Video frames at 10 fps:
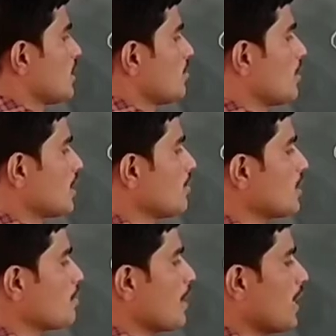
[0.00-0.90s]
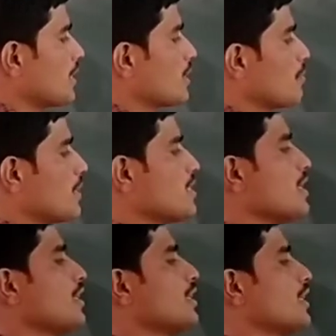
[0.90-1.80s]
whatever the part
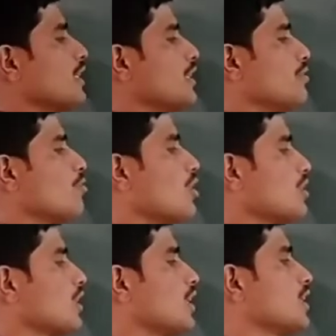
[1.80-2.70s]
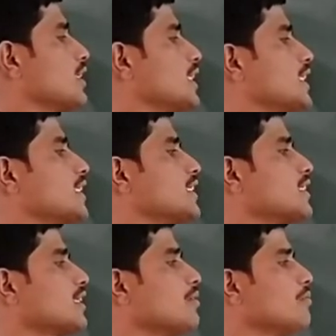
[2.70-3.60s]
present in water, this
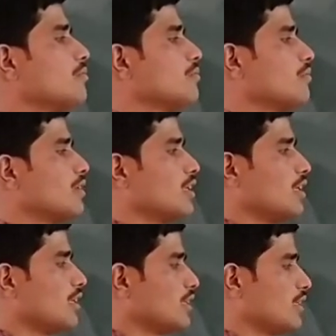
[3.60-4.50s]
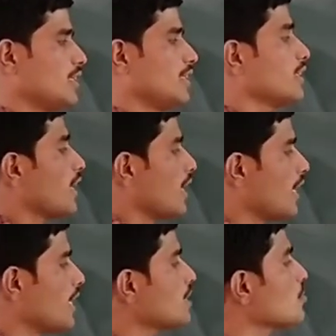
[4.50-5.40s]
is come in
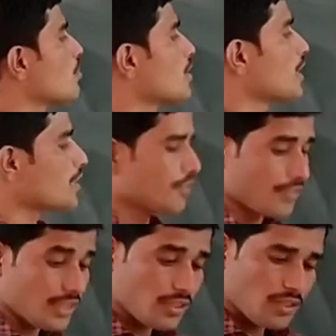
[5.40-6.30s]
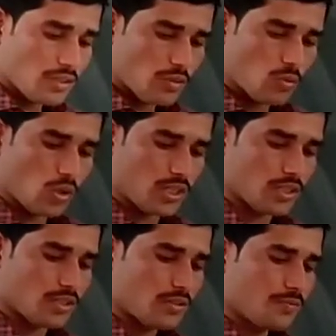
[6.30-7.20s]
less contact with
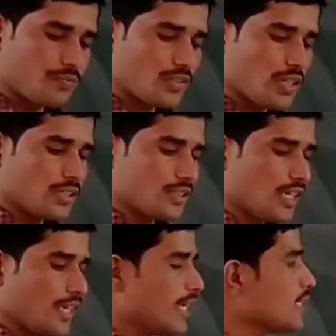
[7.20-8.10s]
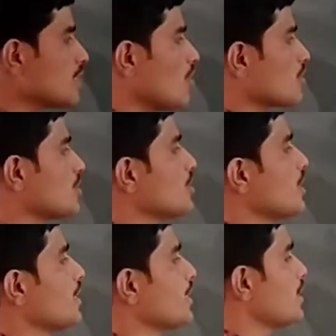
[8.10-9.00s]
water. The less
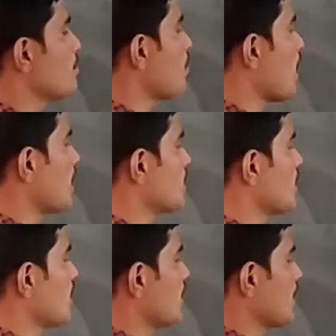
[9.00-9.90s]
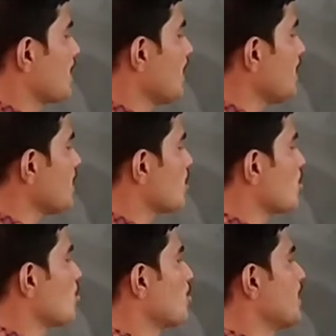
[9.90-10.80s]
oxygenated part get
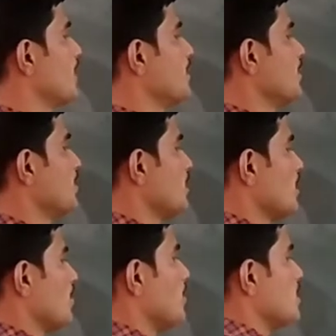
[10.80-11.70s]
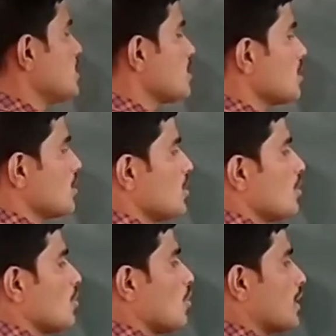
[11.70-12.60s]
corroded, means
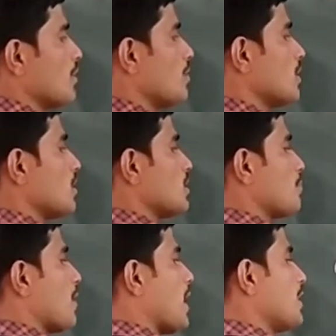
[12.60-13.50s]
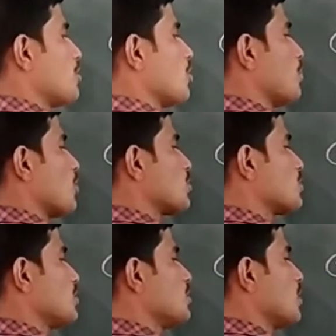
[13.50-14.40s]
whatever the part of
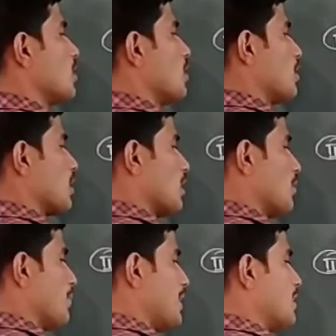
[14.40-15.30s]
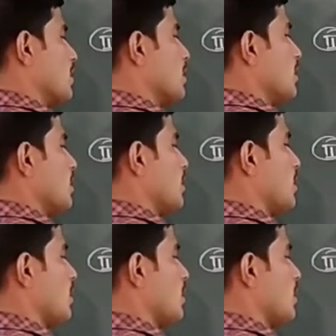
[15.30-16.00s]
oxygen metal